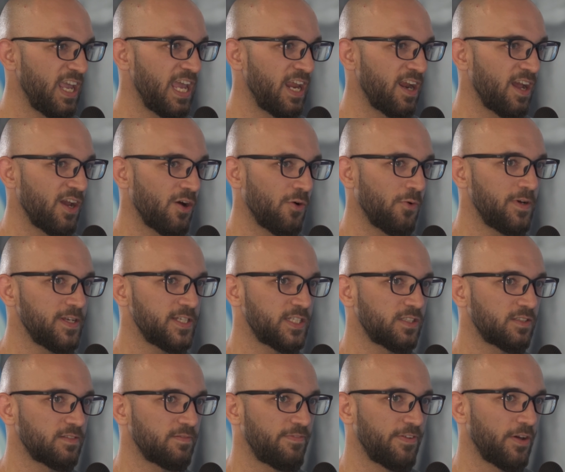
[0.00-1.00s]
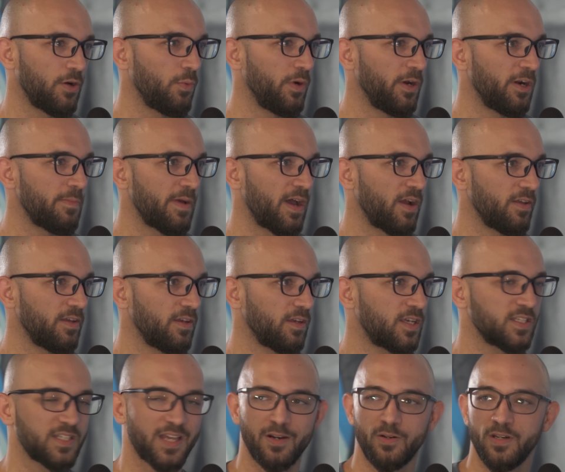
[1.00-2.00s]
And I always felt weird about it
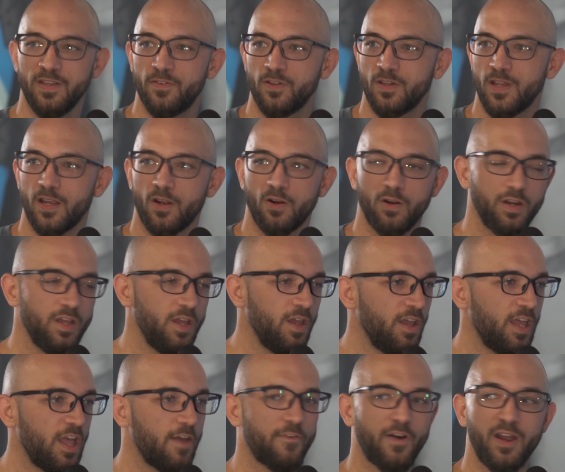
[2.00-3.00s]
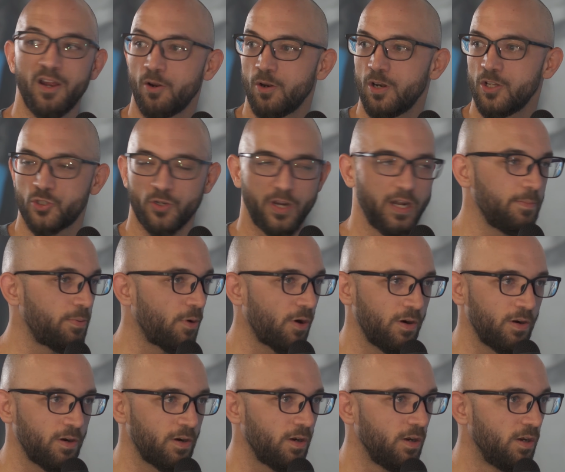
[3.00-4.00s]
because I don't even like hurt. If I hurt a training
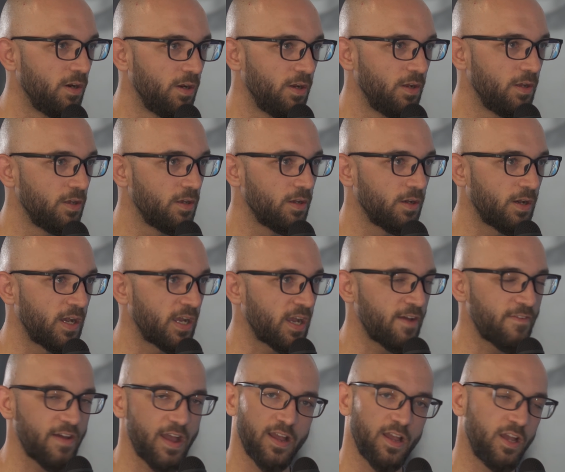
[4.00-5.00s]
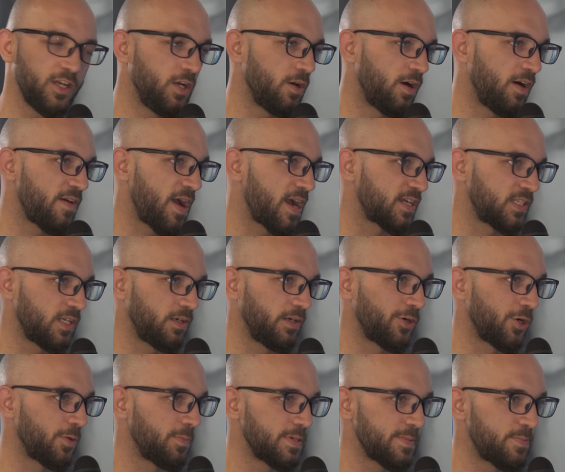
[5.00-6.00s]
partner, like I've accidentally
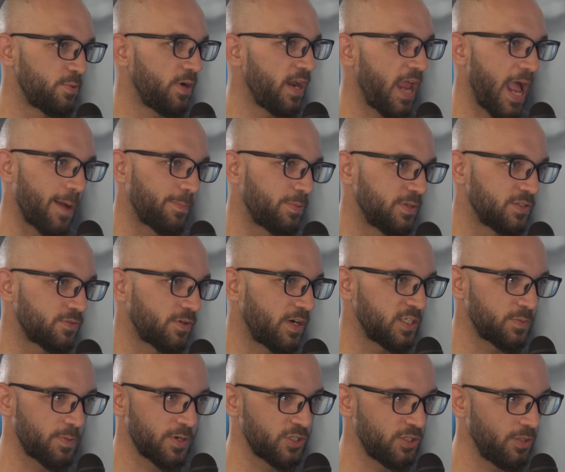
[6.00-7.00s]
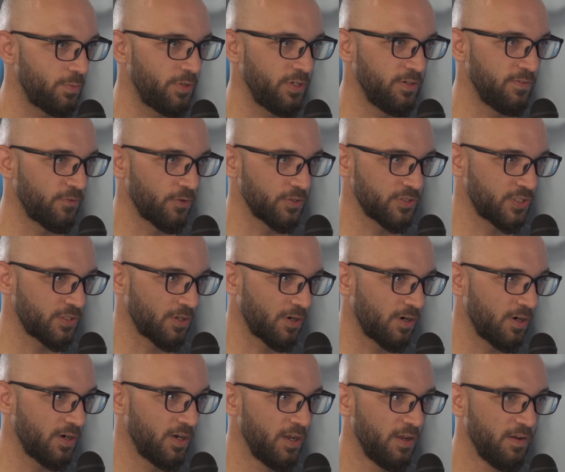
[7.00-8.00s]
hurt people. It happens, right? Especially when you first
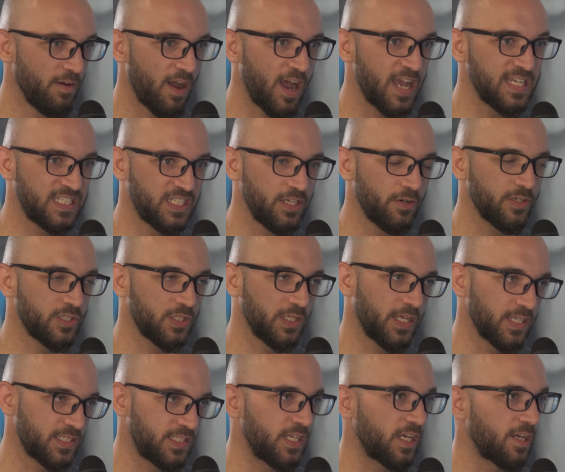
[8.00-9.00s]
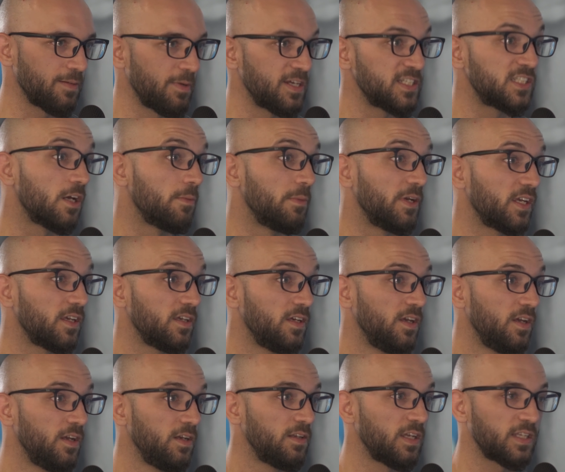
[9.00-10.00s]
start. I seriously get sick in my stomach.
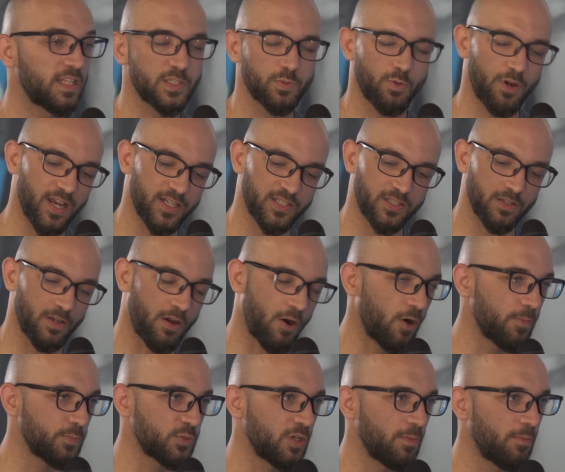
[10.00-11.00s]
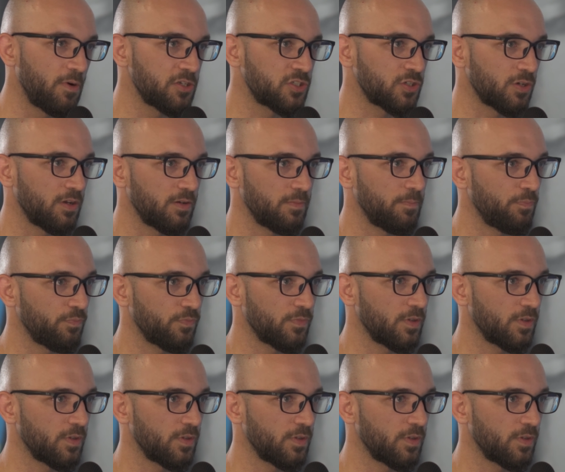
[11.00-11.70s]
Like that's why I harp so much on